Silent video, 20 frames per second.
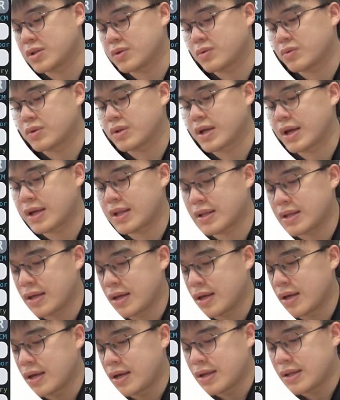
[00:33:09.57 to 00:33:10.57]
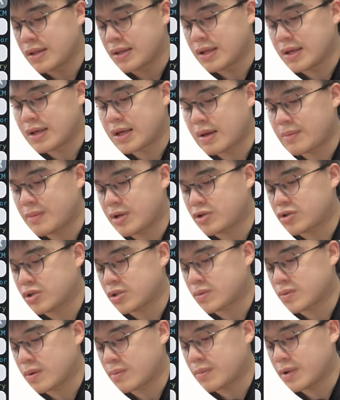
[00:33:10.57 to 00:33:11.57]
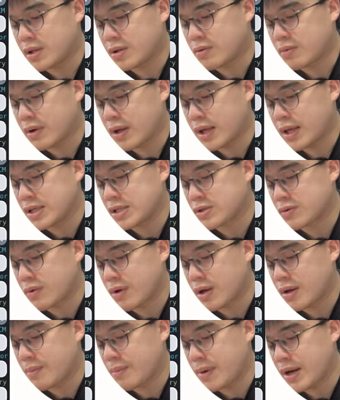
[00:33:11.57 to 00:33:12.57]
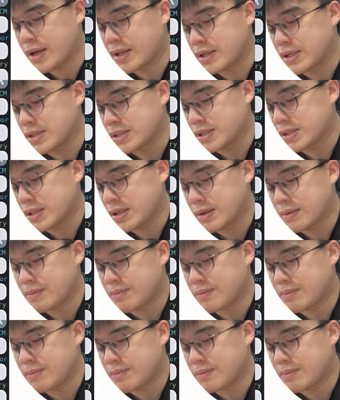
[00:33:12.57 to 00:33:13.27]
note that they can be transformed into a square minus